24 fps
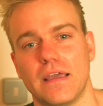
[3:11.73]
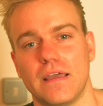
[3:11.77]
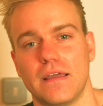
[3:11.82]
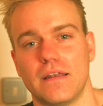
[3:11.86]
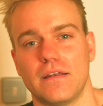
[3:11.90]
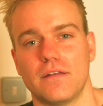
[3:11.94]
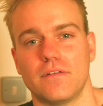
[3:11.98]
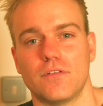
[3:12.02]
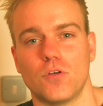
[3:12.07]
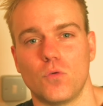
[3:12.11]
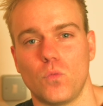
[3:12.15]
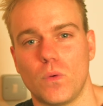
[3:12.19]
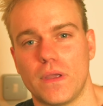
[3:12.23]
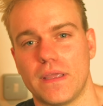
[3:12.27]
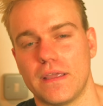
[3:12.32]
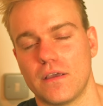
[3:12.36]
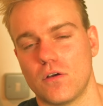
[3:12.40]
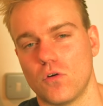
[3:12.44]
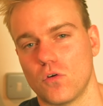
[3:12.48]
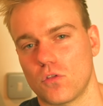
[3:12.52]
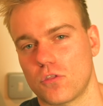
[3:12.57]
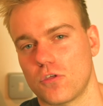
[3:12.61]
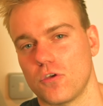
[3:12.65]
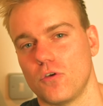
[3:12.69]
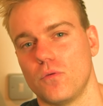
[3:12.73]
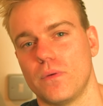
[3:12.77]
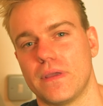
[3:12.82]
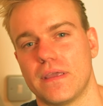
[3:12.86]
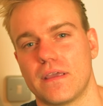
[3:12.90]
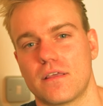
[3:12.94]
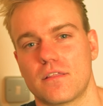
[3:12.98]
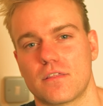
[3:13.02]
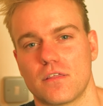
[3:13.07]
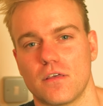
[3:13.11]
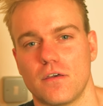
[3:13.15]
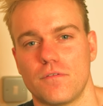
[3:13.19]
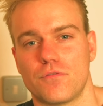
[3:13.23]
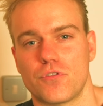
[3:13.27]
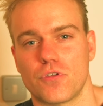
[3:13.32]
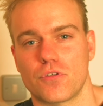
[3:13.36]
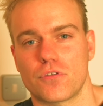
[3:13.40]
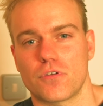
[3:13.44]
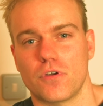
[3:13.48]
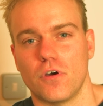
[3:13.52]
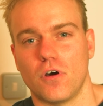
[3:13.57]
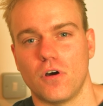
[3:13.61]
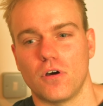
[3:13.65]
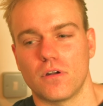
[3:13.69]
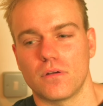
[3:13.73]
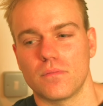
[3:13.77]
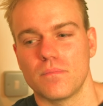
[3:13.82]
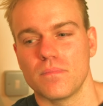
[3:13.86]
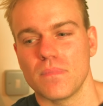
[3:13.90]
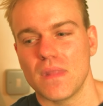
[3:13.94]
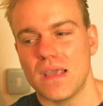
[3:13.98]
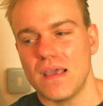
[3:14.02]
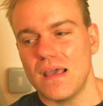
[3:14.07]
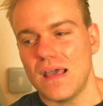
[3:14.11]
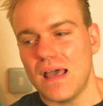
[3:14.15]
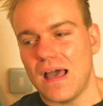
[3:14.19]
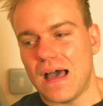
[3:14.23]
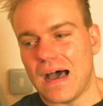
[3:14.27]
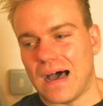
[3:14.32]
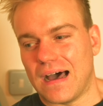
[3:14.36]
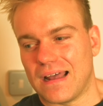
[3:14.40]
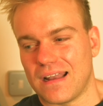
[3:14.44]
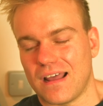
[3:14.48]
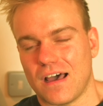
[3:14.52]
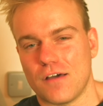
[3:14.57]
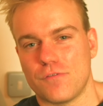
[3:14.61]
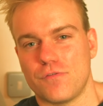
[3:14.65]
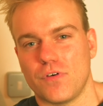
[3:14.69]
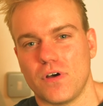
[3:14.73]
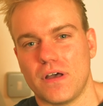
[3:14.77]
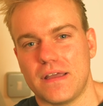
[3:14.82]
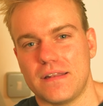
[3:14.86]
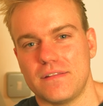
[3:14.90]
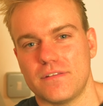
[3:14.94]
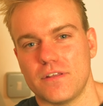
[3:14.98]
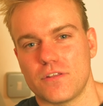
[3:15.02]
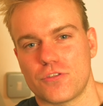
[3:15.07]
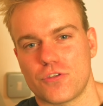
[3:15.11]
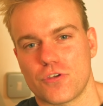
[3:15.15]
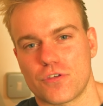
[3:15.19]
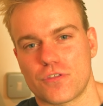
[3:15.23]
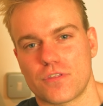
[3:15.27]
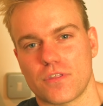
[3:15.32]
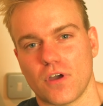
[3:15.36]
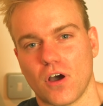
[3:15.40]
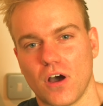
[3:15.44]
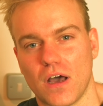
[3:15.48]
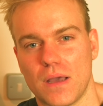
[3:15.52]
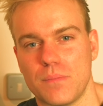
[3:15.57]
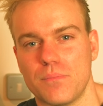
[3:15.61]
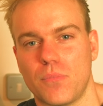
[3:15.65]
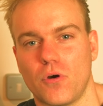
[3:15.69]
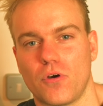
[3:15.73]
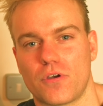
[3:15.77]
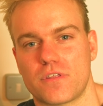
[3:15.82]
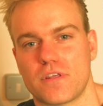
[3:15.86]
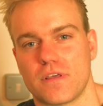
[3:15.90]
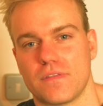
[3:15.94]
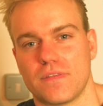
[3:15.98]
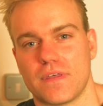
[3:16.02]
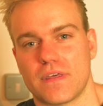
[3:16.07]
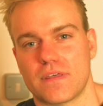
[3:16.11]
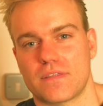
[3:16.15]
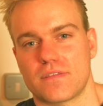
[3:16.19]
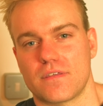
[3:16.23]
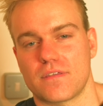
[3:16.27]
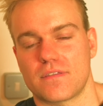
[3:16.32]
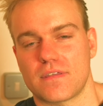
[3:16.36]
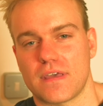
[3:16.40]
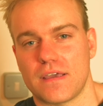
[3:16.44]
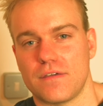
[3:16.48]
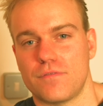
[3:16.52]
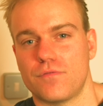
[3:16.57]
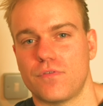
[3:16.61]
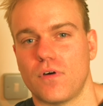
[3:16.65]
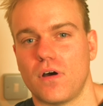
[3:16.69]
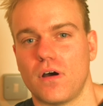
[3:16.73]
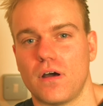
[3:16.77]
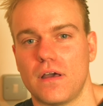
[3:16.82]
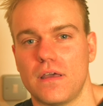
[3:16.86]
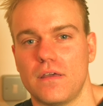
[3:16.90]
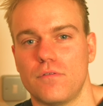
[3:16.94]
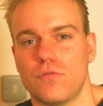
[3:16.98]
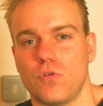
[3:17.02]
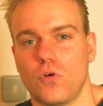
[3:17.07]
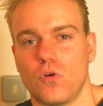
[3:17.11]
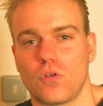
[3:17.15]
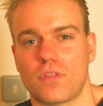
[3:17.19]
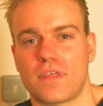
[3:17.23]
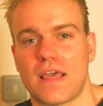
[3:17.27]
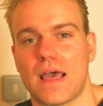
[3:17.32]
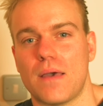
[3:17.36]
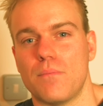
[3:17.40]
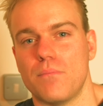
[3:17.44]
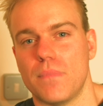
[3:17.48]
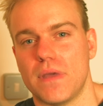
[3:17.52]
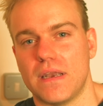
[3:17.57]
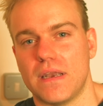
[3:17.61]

in the week or 2 weeks that have just gone. And I find that just time boxing this to say 5 or 10